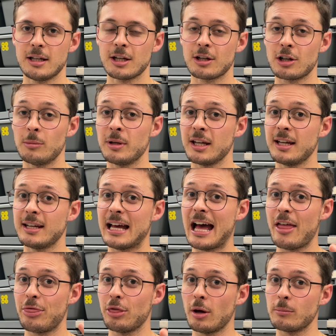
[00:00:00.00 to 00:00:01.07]
Coming in
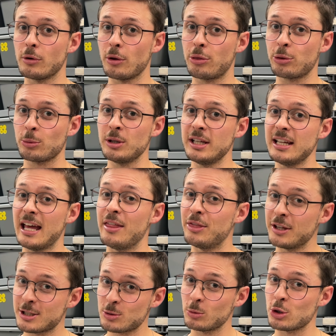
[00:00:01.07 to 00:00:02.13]
at number 3, and
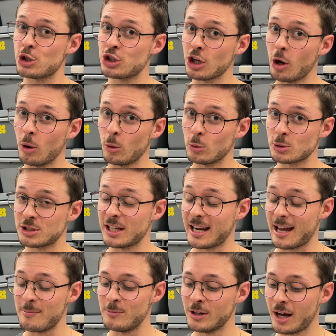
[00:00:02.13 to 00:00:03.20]
this one shows that
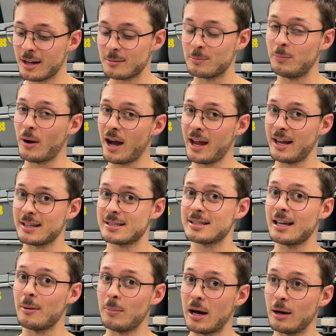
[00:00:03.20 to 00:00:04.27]
I'm not biased
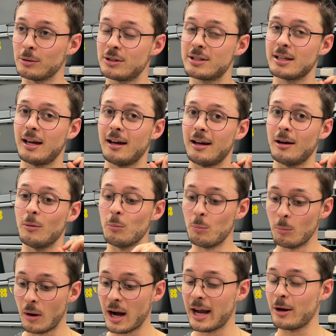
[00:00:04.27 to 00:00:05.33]
about
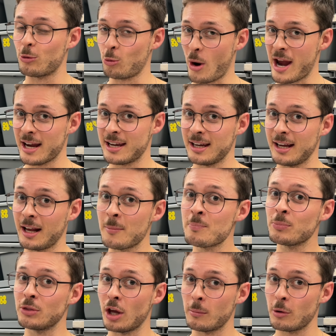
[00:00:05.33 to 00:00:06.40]
my ranking.
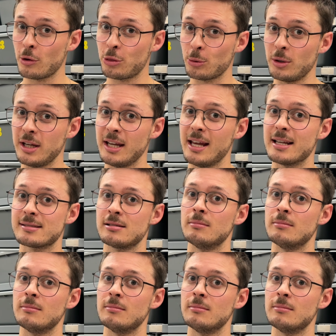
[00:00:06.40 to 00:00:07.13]
Number 3 is the